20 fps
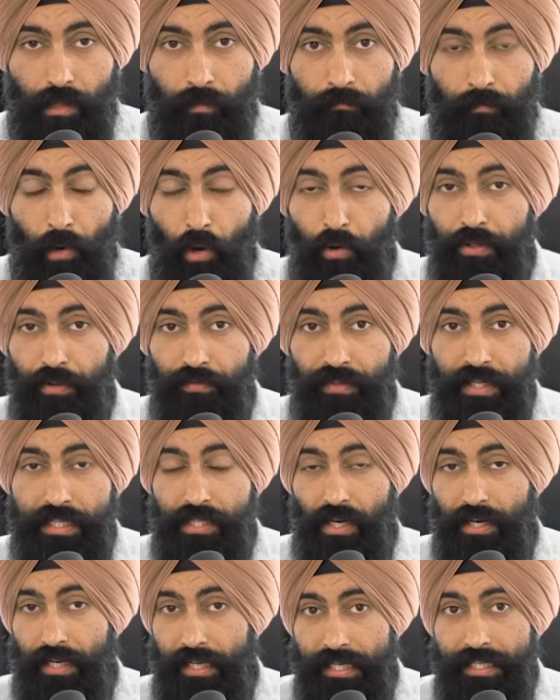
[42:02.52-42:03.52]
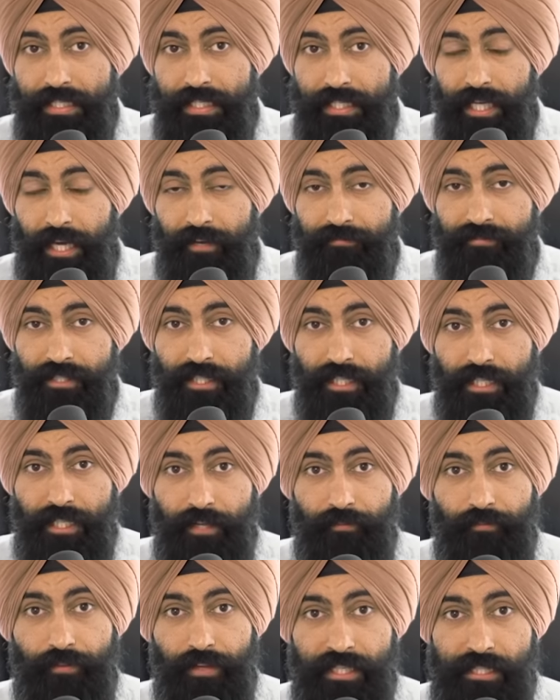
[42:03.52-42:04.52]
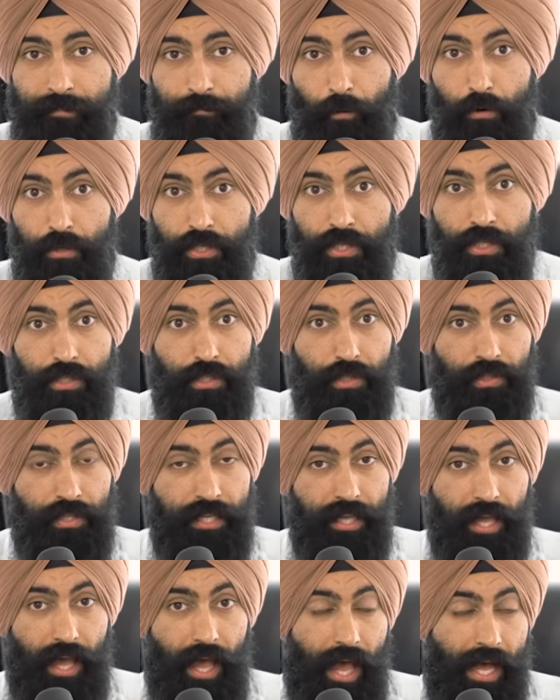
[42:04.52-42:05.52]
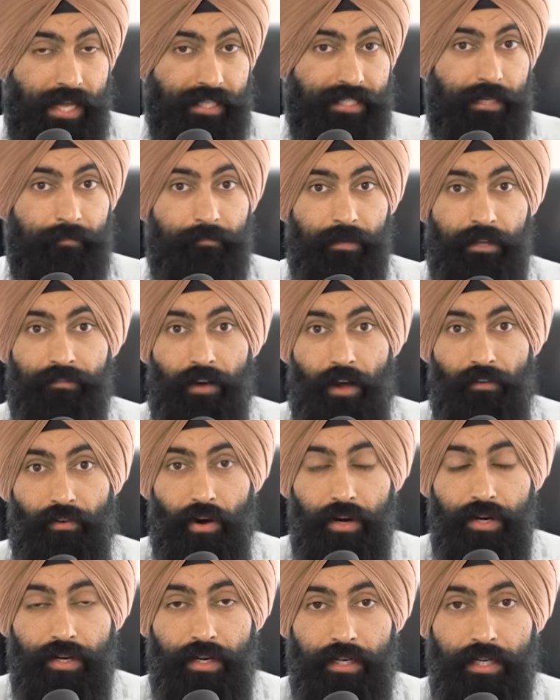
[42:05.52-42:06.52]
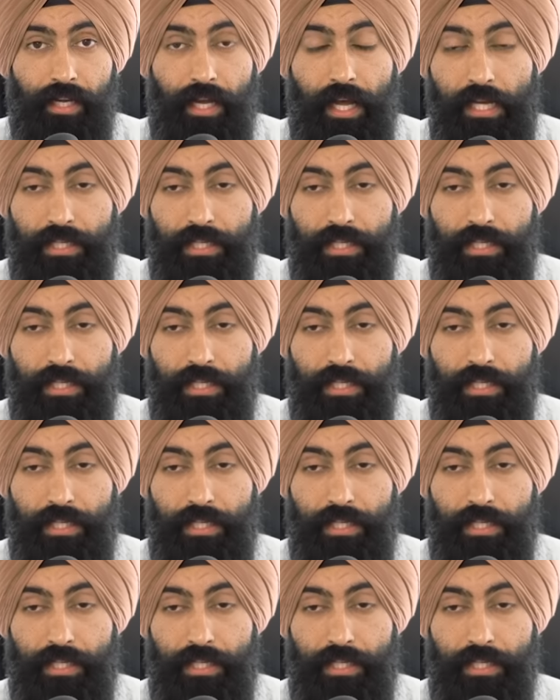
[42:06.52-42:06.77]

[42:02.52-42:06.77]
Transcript: Both of these are E T Fs that give you exposure to the S and P five hundred.